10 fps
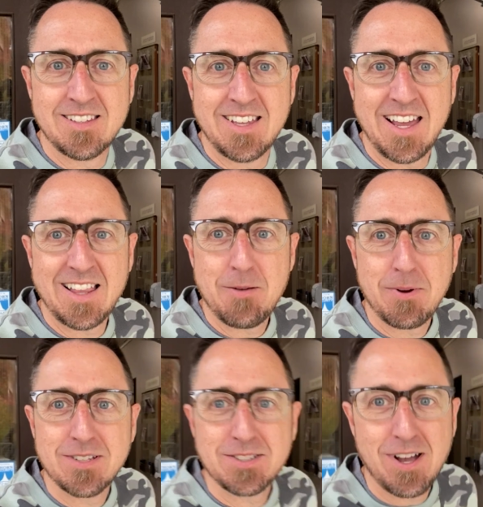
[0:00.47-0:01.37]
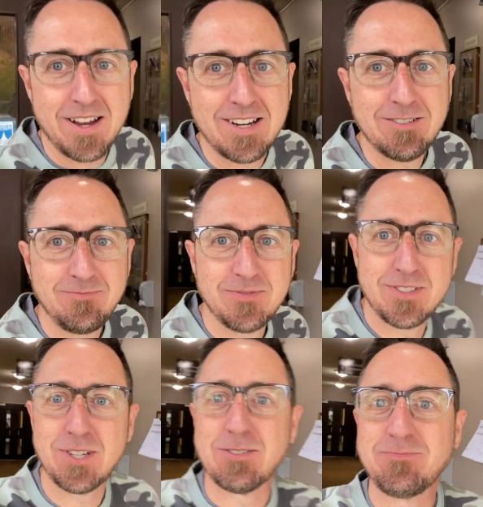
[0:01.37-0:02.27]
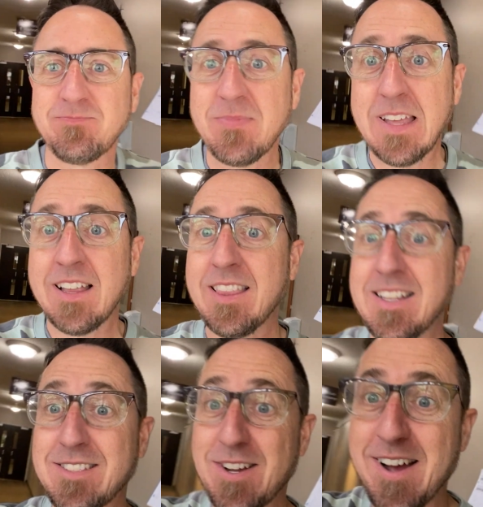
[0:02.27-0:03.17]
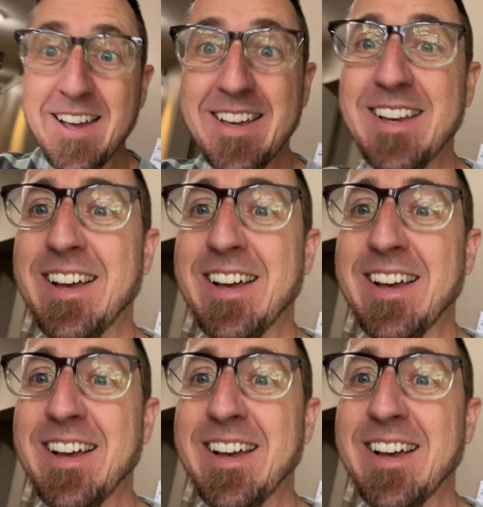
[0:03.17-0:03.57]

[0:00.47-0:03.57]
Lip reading: Hey Lambrick, Scott here. So, let's talk.